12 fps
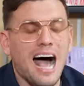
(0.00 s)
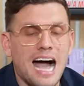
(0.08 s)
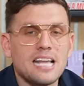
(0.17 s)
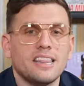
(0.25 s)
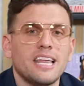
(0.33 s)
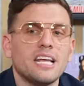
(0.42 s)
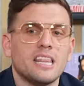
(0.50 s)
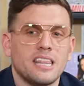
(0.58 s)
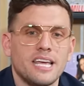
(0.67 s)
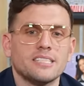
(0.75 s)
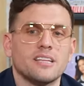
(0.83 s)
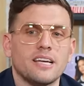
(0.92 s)
I think
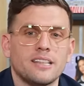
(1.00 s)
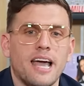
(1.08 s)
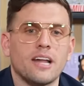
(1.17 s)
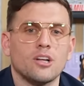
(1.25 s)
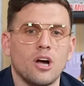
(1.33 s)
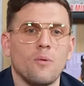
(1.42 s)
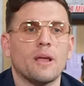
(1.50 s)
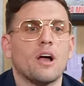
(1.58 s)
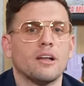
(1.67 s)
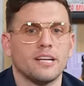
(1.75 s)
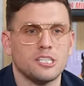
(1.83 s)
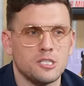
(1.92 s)
things like that, going
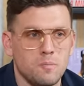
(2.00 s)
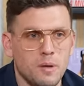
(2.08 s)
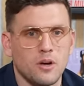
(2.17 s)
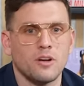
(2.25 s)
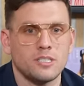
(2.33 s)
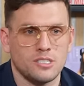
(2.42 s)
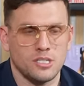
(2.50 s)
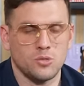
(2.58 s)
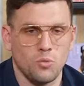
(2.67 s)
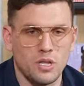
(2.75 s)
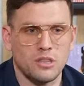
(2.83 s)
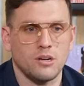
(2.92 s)
on
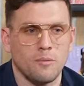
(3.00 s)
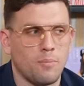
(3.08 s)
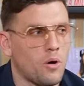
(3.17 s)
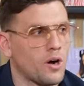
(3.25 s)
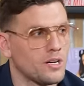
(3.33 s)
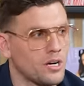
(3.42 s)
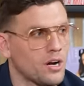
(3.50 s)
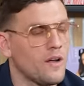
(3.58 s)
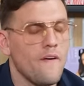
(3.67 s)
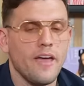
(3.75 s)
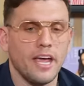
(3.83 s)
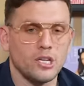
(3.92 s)
experiences with your partner,